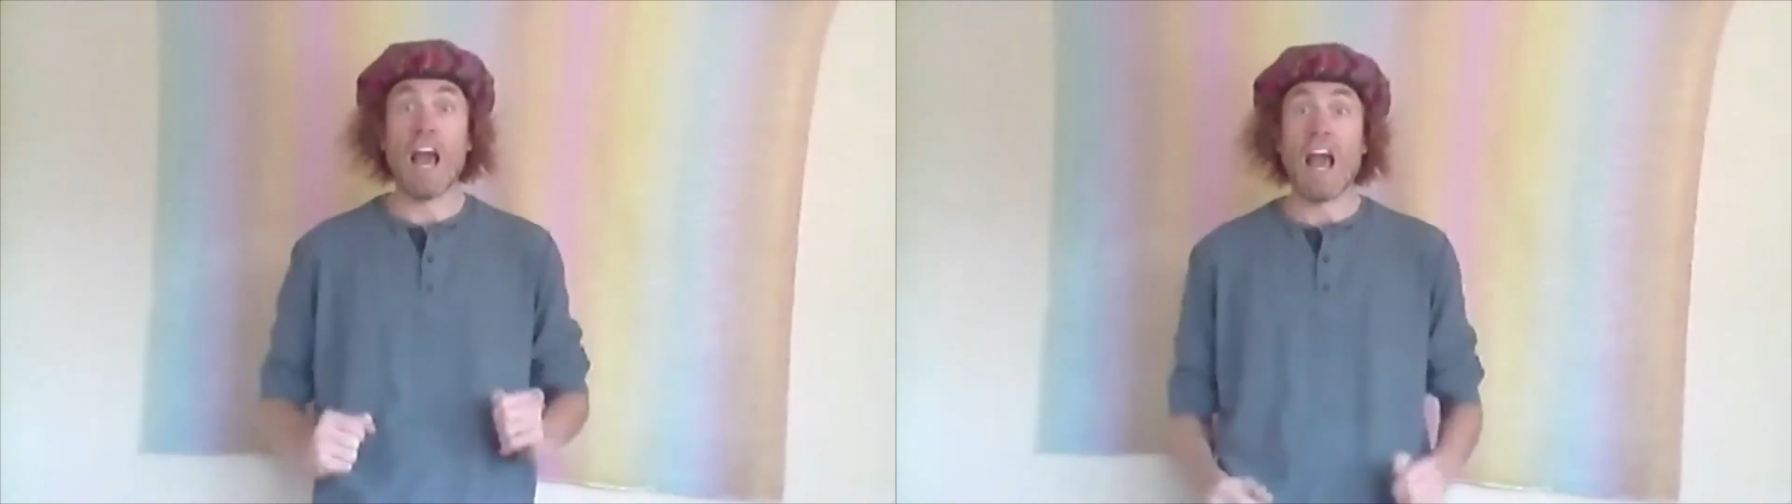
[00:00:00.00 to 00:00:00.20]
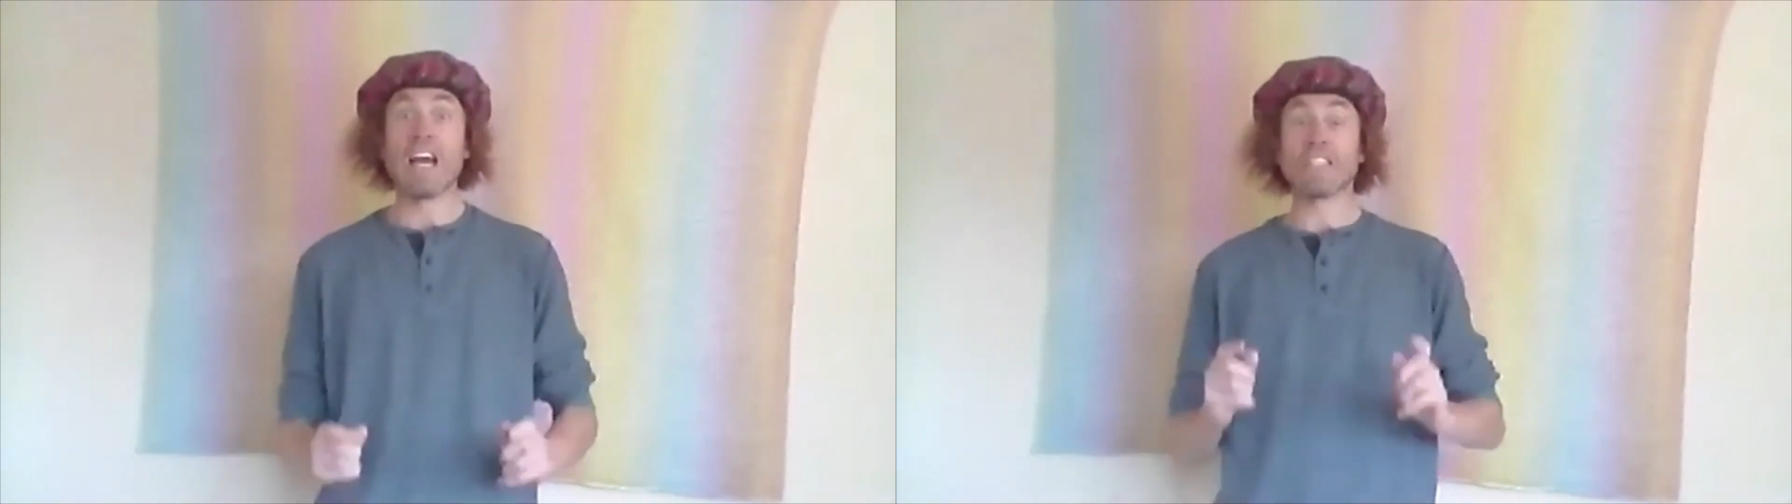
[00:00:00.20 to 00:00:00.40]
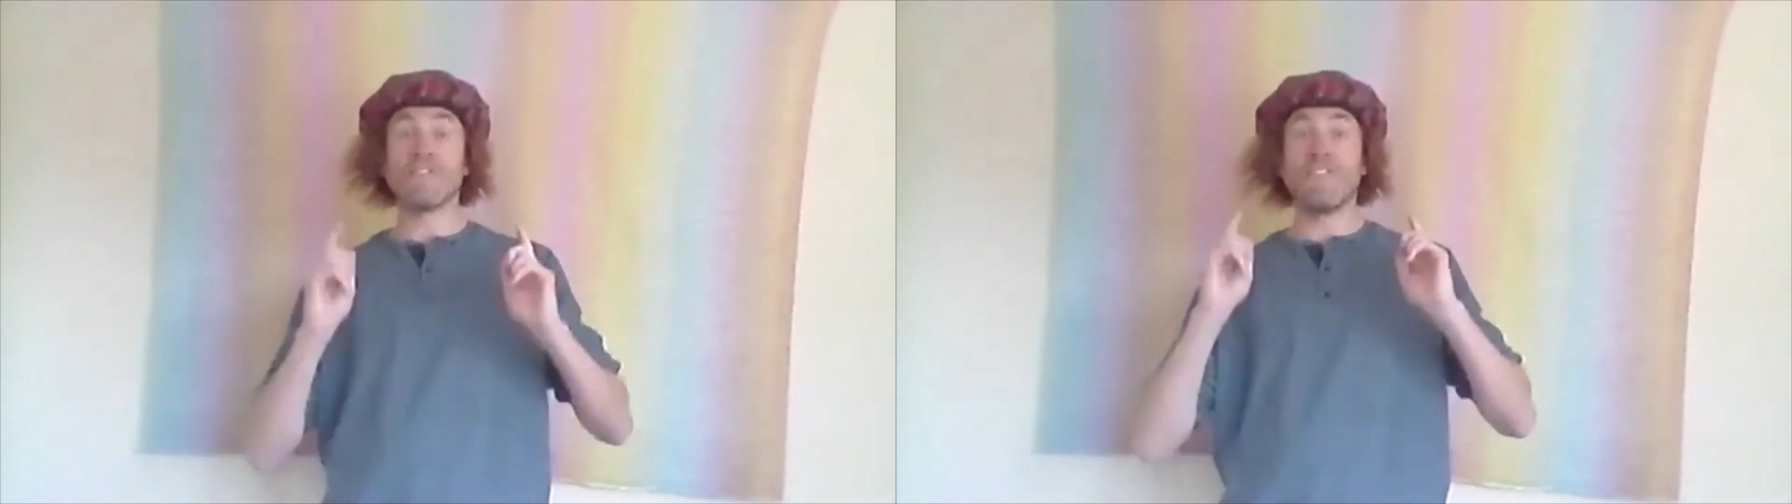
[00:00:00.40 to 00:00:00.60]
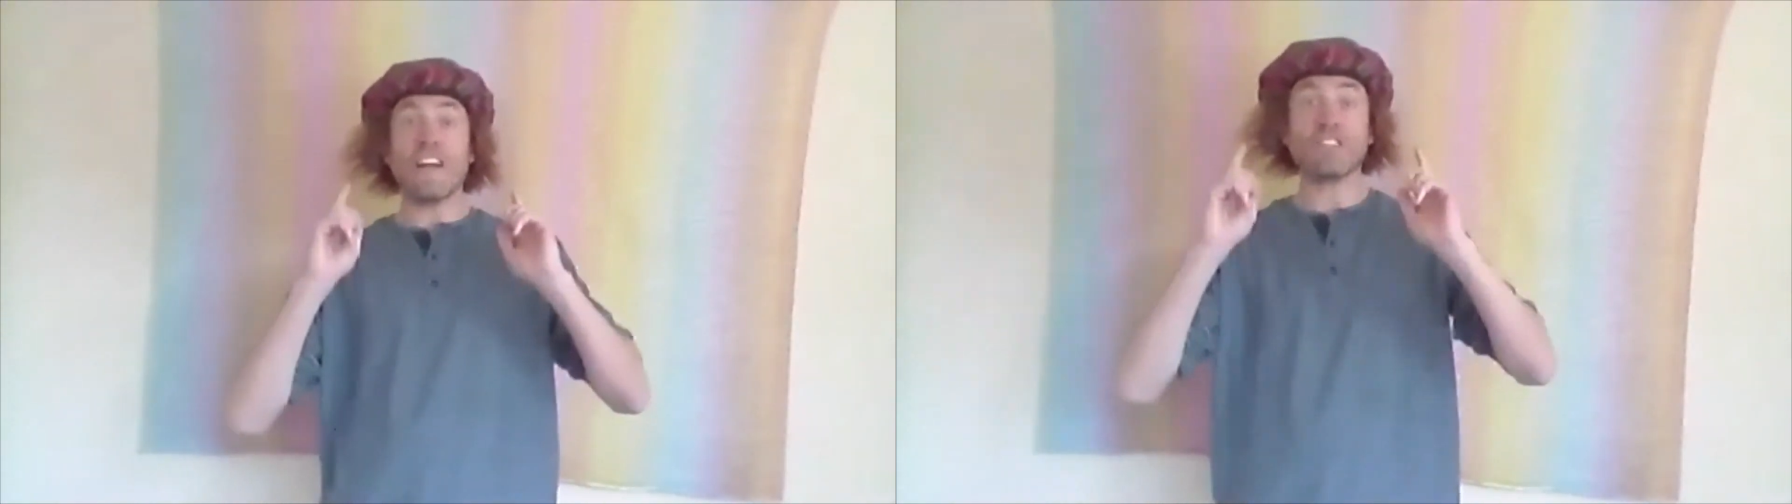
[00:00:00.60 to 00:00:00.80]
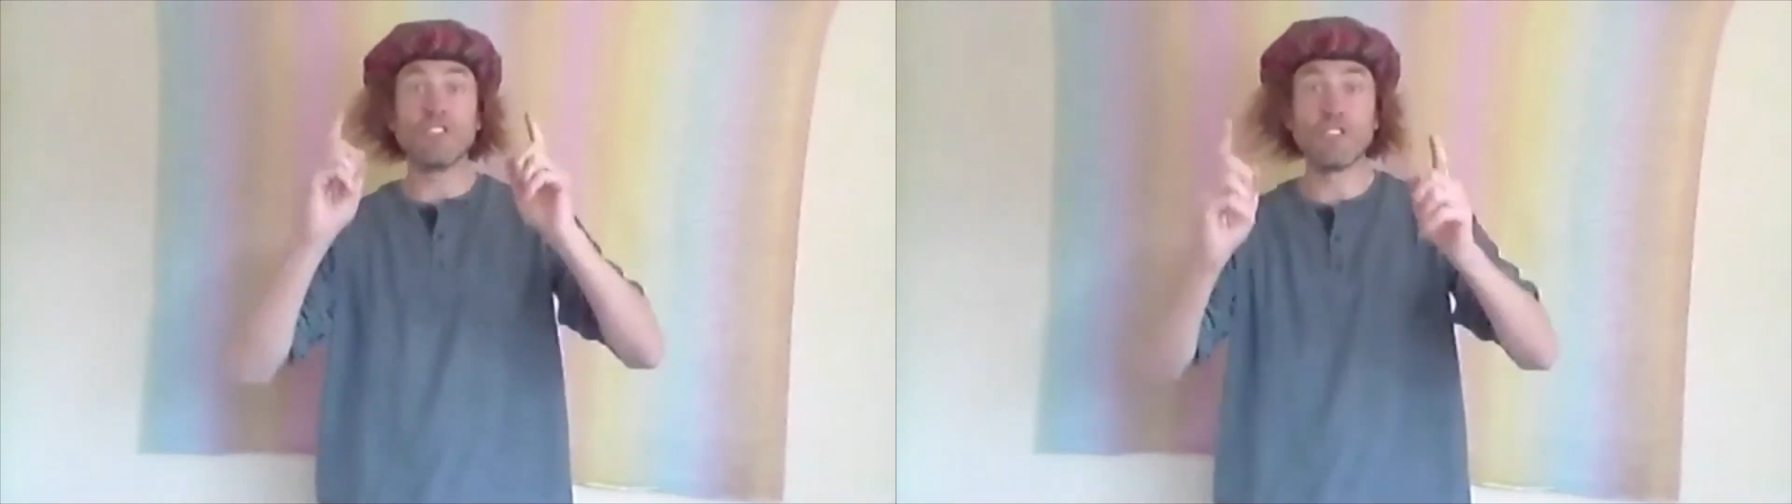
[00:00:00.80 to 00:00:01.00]
as
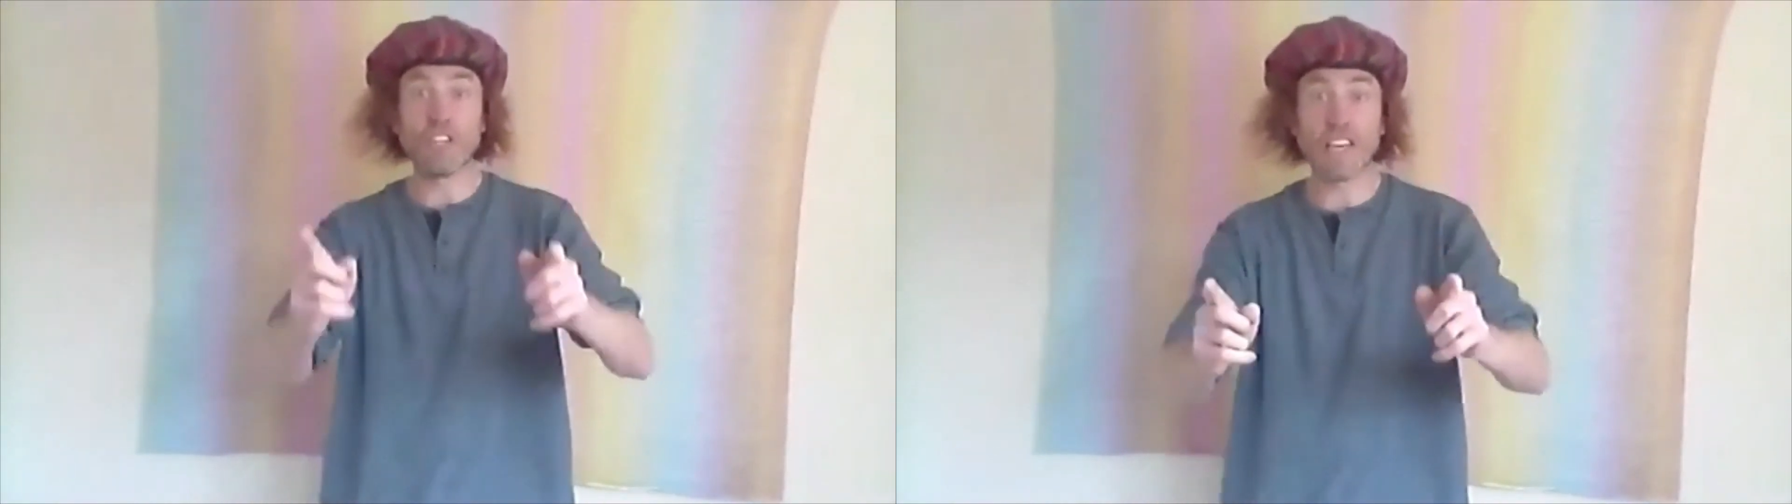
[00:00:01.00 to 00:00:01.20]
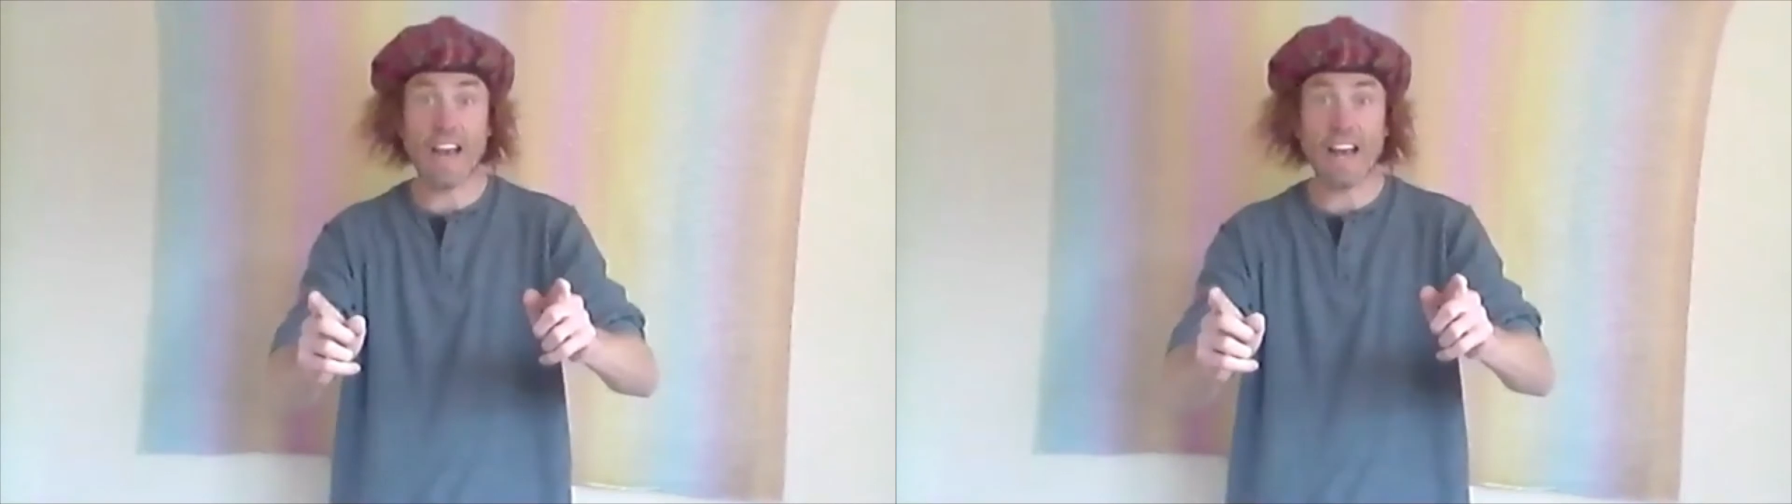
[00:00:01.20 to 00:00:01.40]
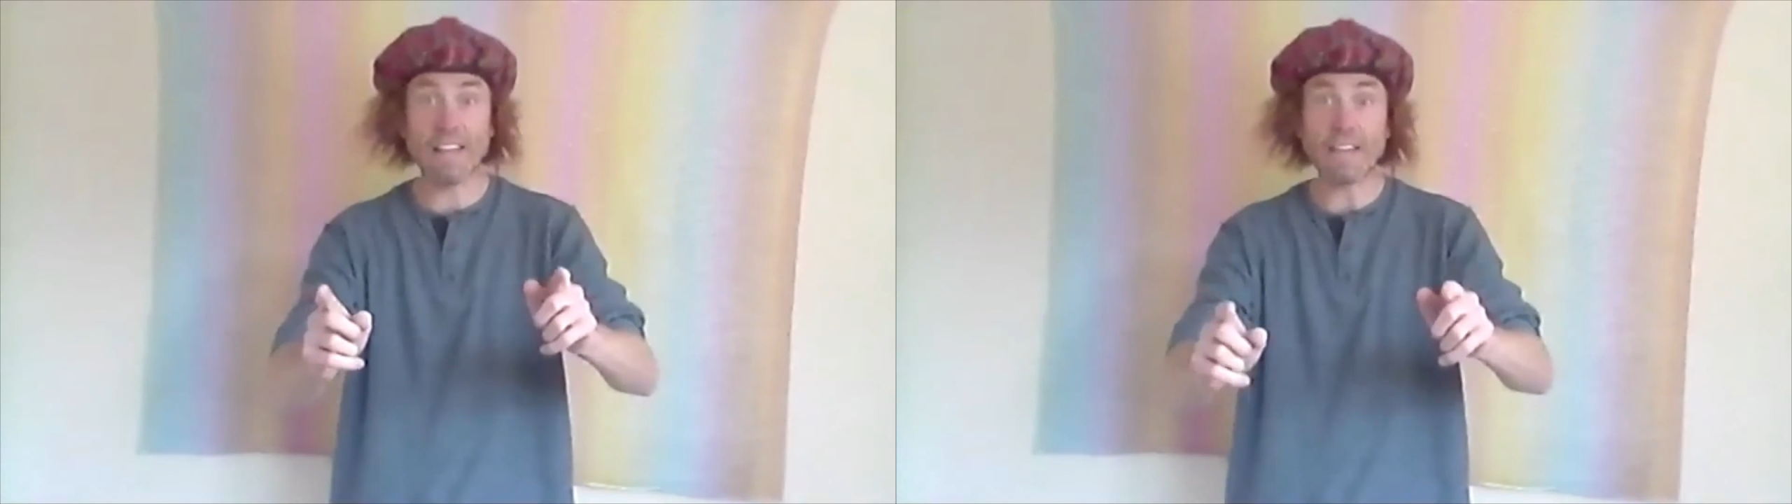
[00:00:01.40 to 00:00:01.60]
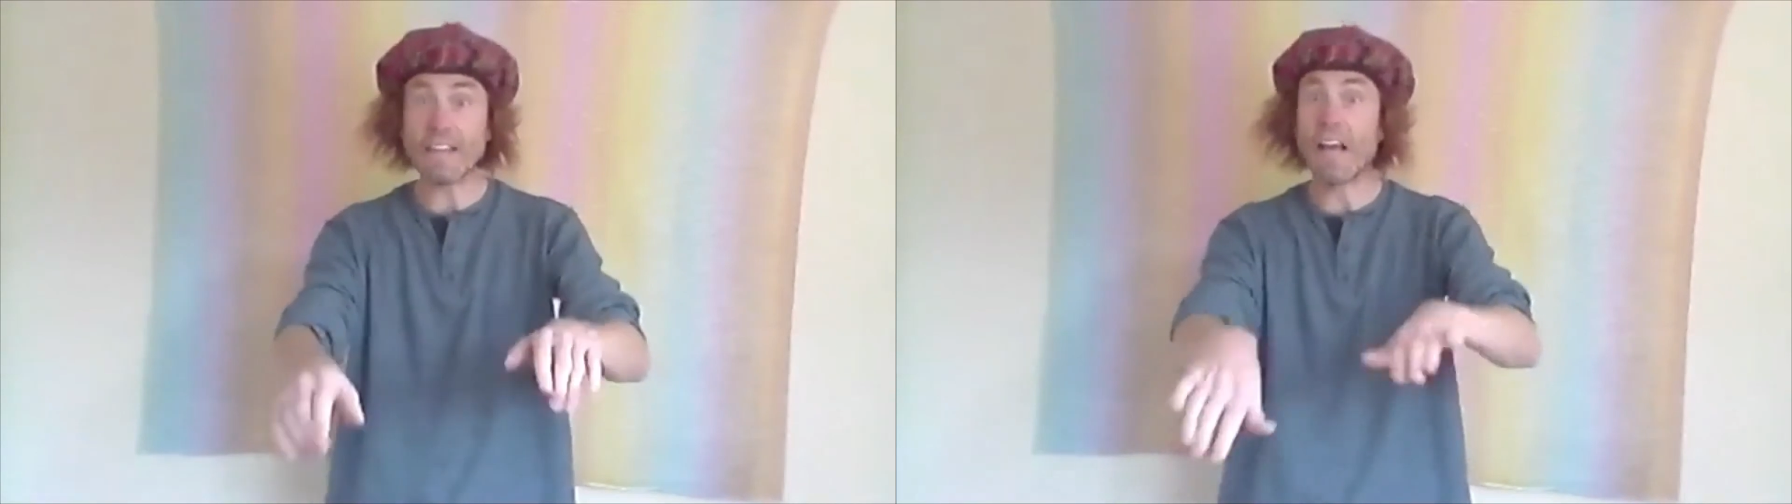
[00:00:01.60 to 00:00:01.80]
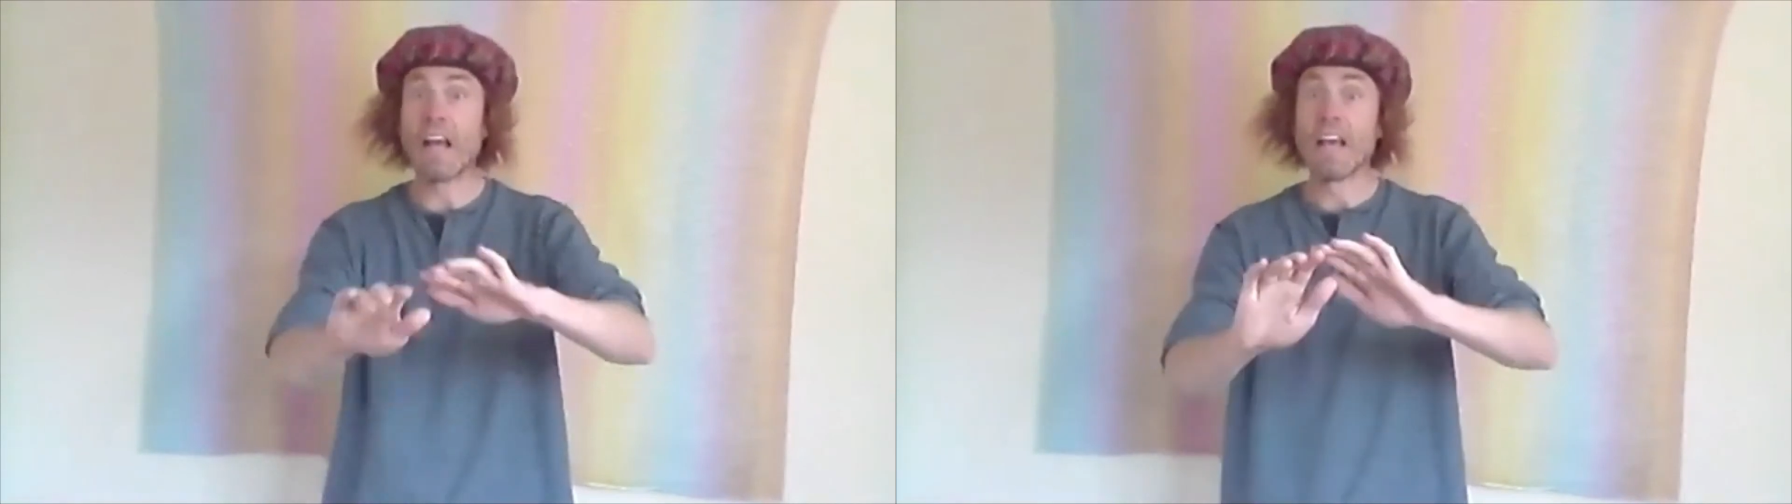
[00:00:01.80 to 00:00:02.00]
fast as you can.